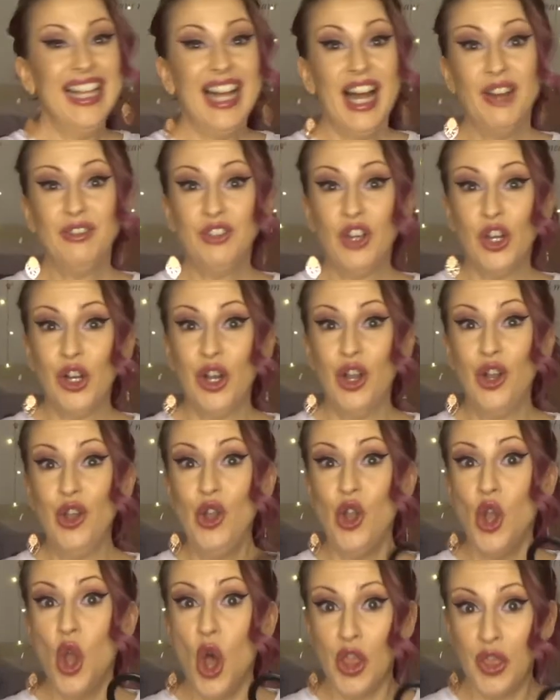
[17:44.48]
I've got
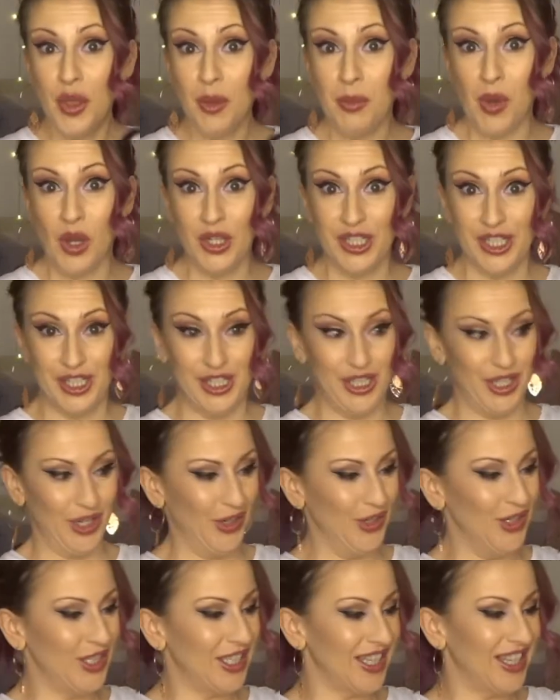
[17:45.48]
another
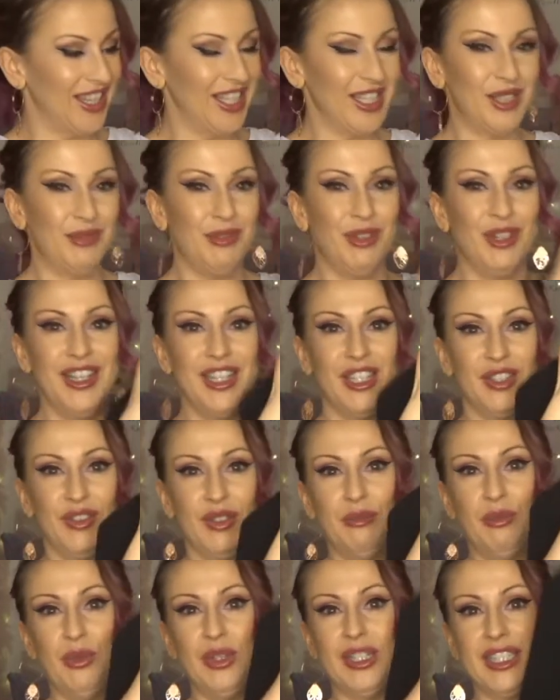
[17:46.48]
bodysuit. This one is
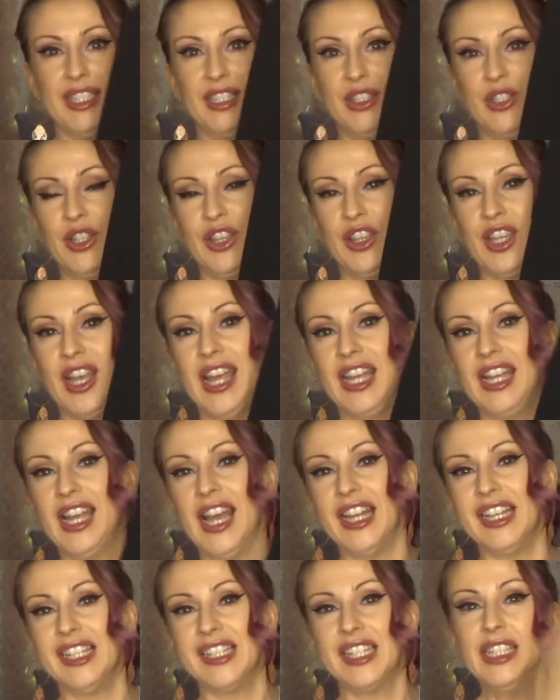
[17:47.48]
from Pretty Little Thing
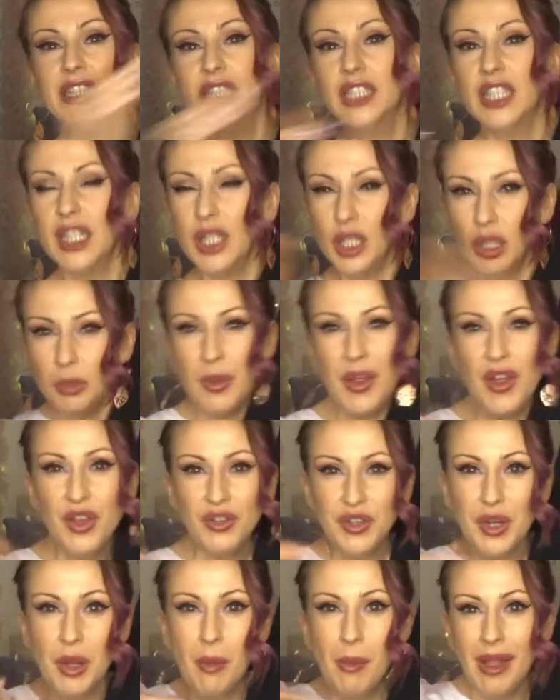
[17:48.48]
and is a little bit
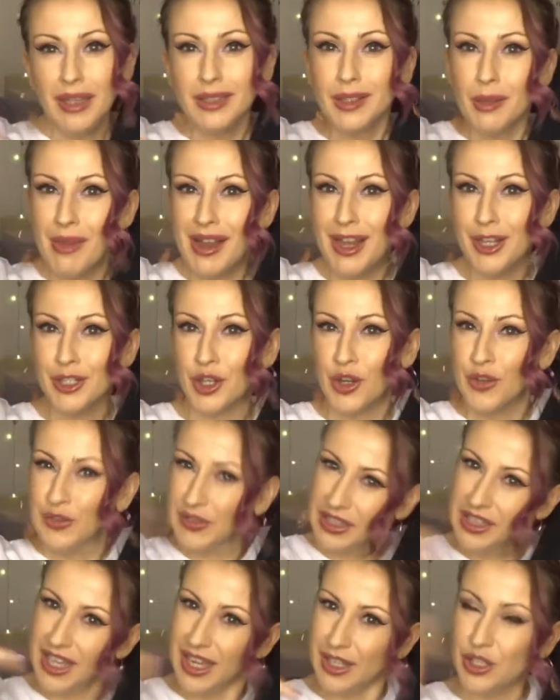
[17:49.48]
of an amalgamation of
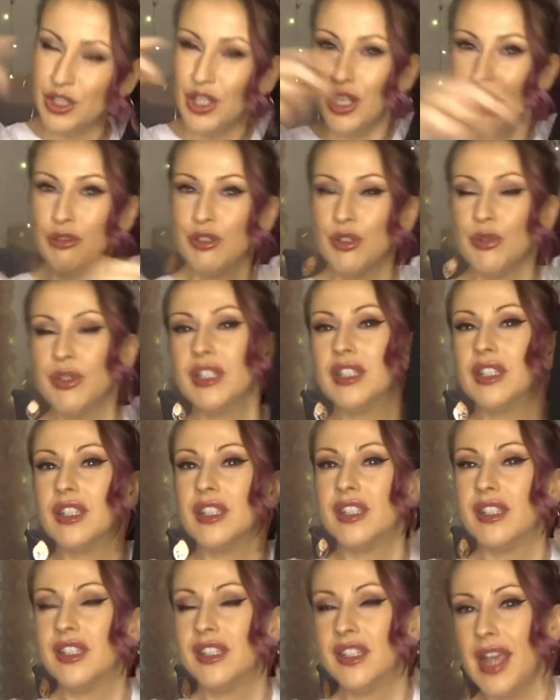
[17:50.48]
the last two. So it's
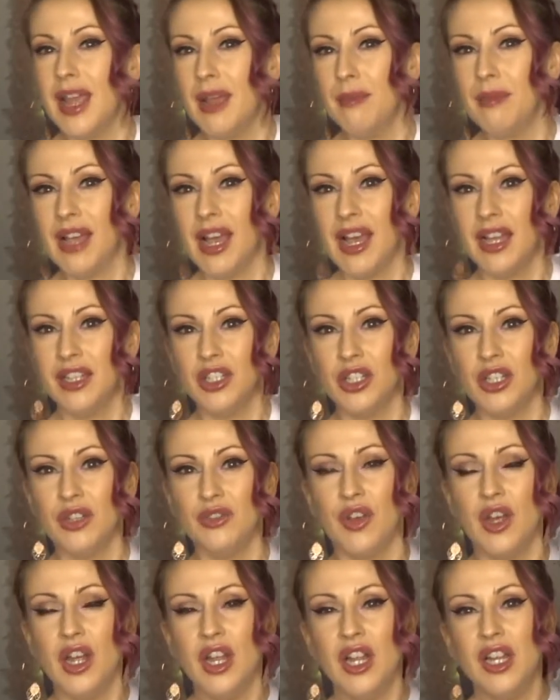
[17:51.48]
the same kind
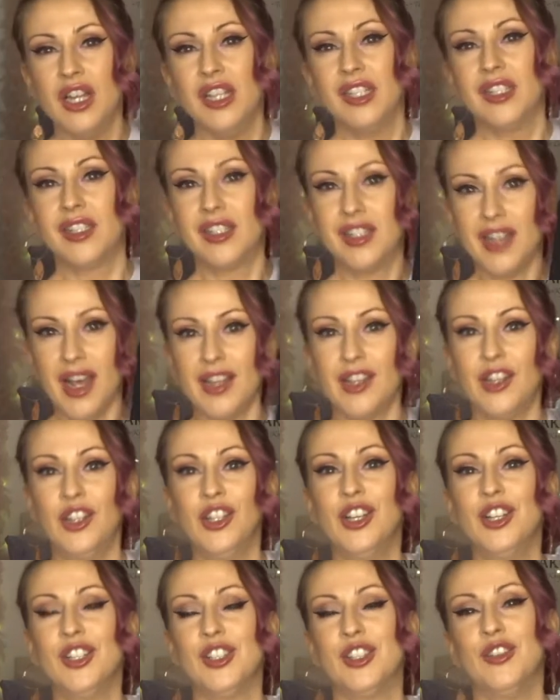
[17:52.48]
of
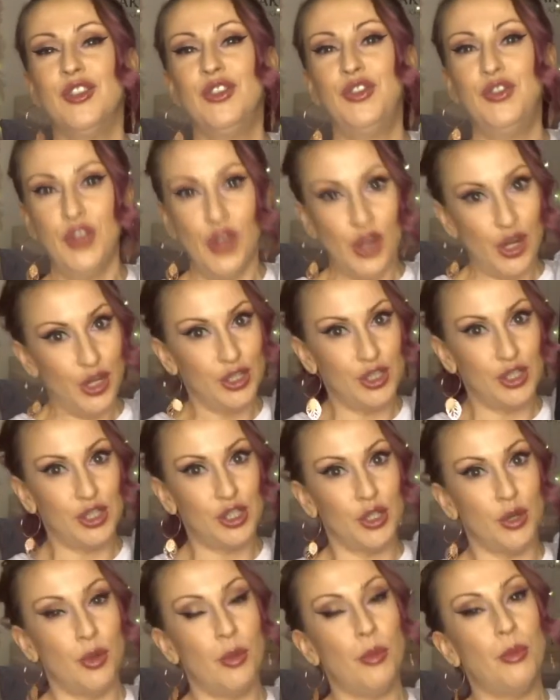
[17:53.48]
style as the first